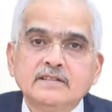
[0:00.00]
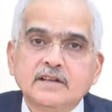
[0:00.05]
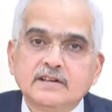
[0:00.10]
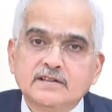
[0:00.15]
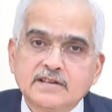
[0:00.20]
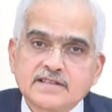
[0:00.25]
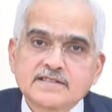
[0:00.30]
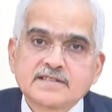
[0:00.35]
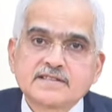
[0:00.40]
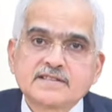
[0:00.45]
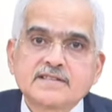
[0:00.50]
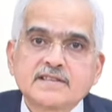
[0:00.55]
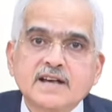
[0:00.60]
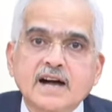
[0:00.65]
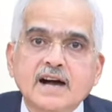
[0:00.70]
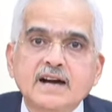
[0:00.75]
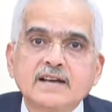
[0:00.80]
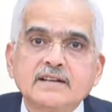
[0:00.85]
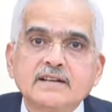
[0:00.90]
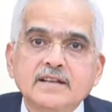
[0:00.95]
The
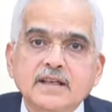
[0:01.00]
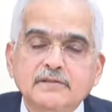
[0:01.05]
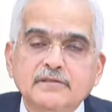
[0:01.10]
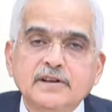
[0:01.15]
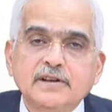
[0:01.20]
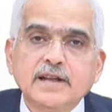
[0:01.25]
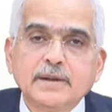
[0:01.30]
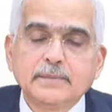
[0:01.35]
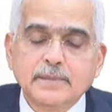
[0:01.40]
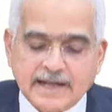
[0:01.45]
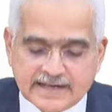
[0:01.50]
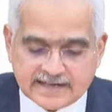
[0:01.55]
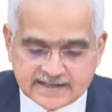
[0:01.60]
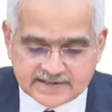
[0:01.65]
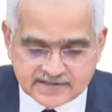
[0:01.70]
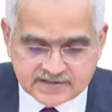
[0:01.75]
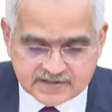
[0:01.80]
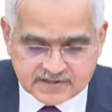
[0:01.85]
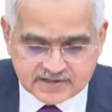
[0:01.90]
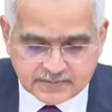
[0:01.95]
risks are evenly
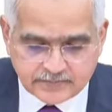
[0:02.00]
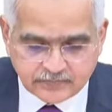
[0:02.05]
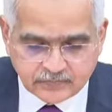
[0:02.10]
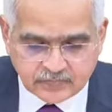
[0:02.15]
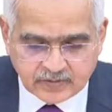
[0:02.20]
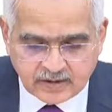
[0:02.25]
balanced.